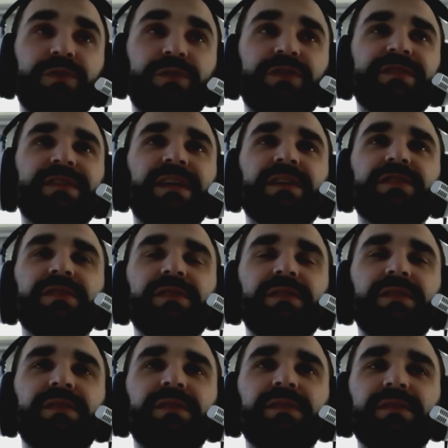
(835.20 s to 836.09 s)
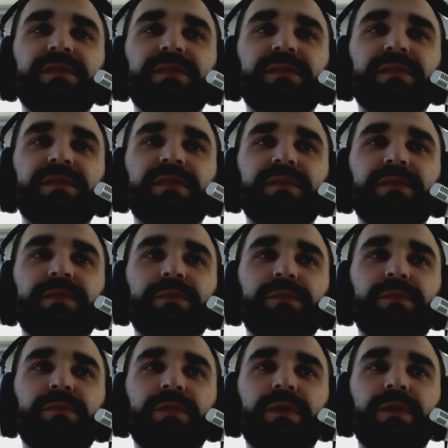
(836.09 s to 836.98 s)
is actually
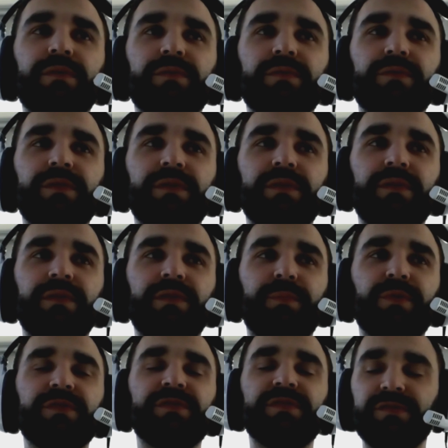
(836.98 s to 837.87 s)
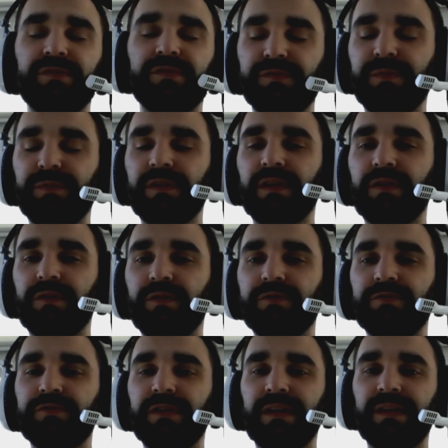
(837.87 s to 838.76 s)
in the process of Spring
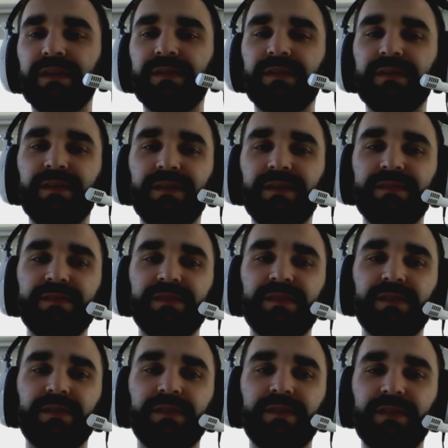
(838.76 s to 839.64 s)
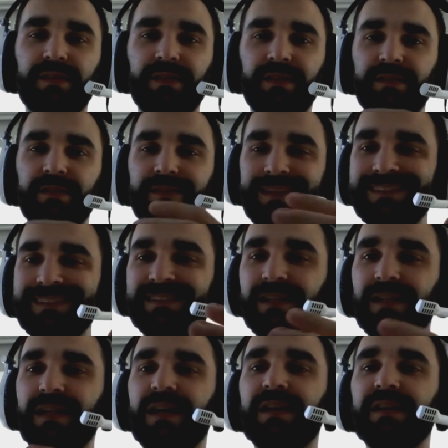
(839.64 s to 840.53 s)
contract that is
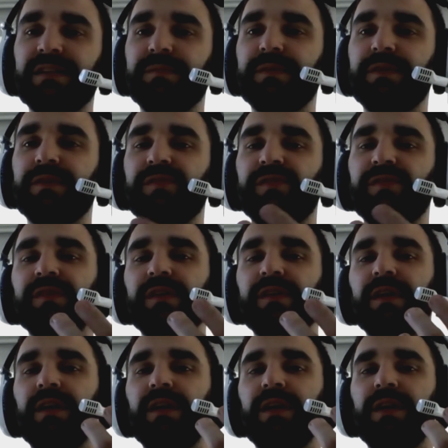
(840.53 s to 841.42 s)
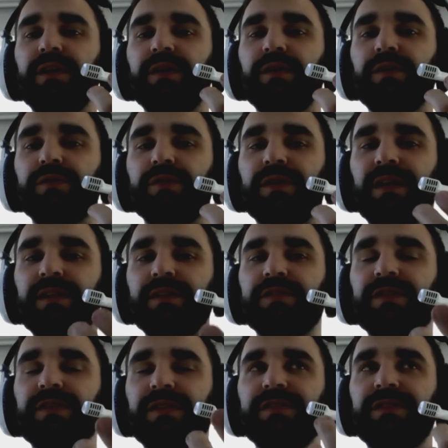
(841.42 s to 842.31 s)
aligned, because you can't
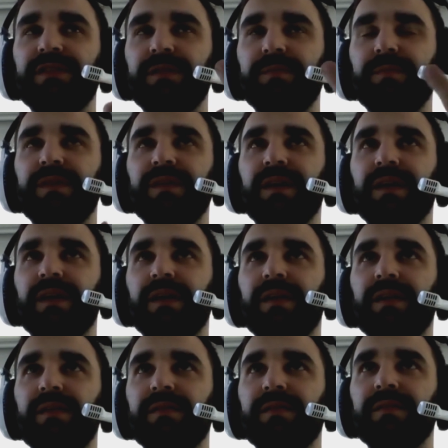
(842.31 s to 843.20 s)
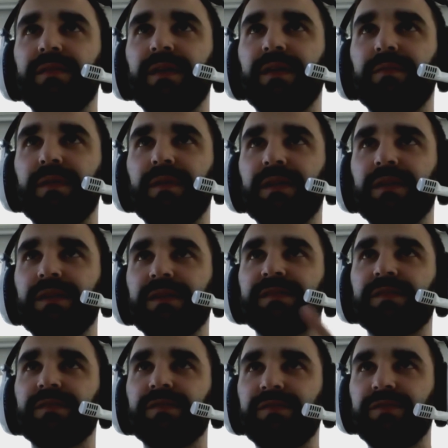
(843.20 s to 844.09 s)
change the API directly
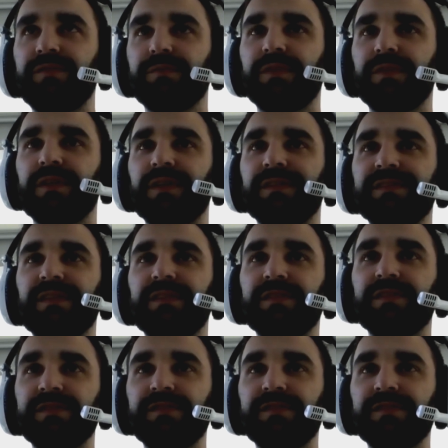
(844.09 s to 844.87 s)
as a consumer. You can suggest a